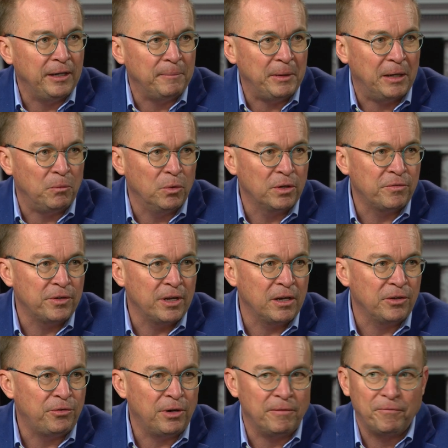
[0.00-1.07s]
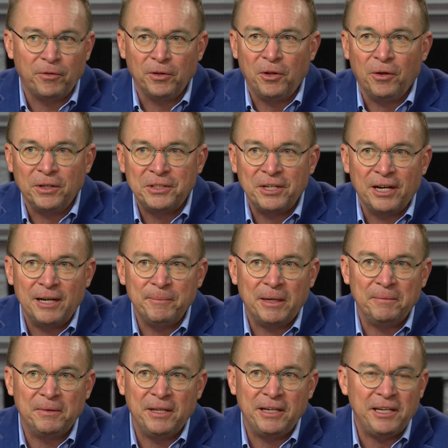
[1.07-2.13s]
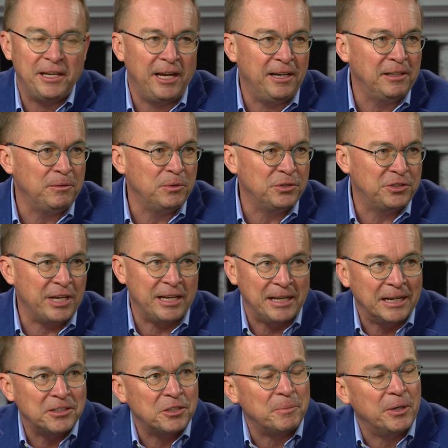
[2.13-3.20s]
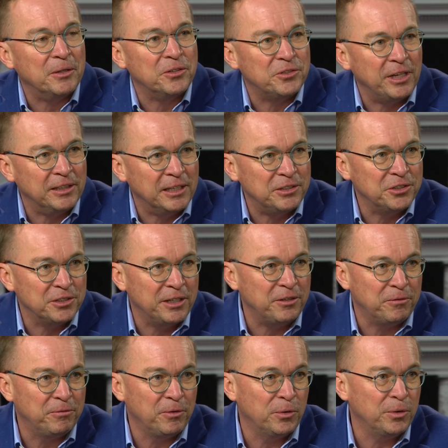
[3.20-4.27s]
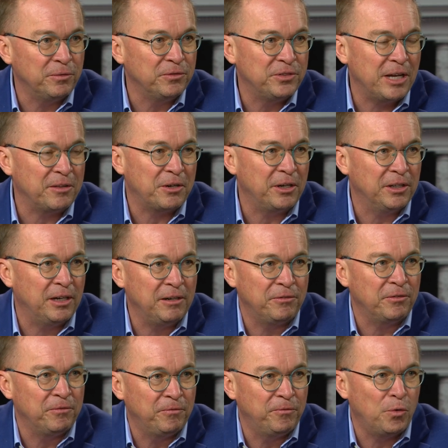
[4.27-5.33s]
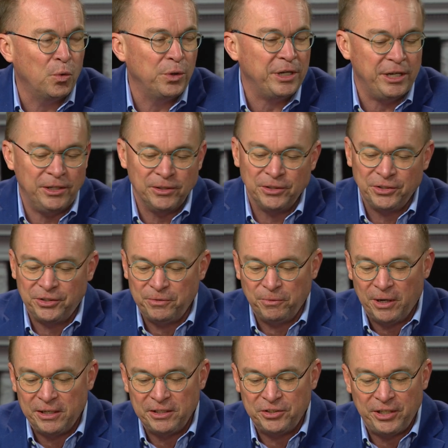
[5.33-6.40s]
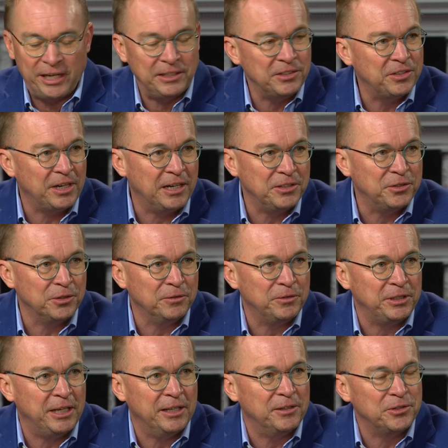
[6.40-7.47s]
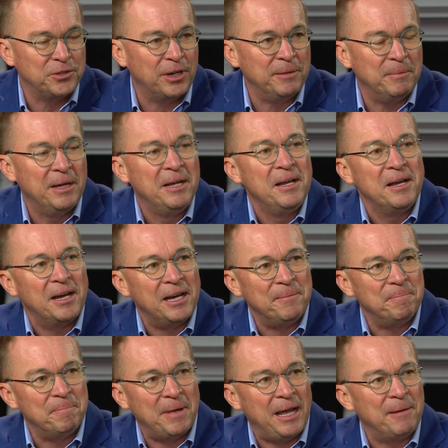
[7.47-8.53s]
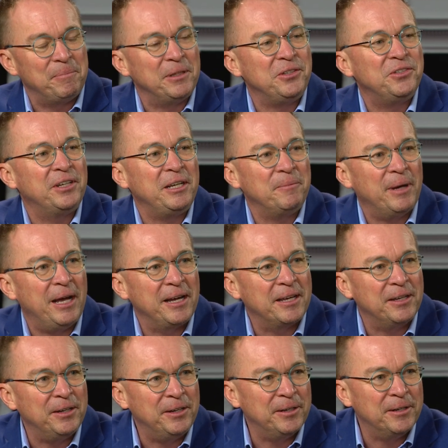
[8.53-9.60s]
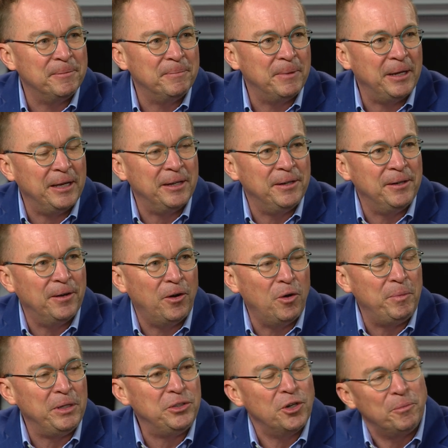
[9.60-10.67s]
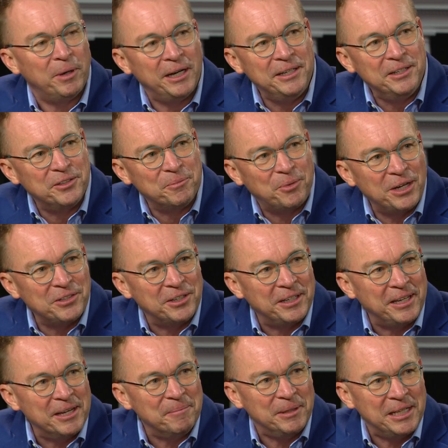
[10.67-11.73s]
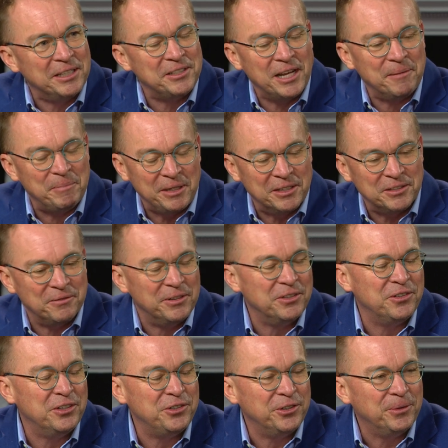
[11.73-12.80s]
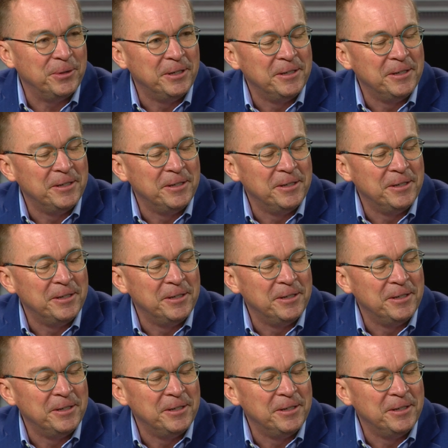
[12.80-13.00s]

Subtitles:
I mean, I worked for Donald Trump for a long time. Nikki Haley was sat next to me on the state legislative floor in South Carolina for 4 years. Ron DeSantis and I served together. So I'm aptly sitting back and hoping Joe Biden is a president again, but that's not because of this issue.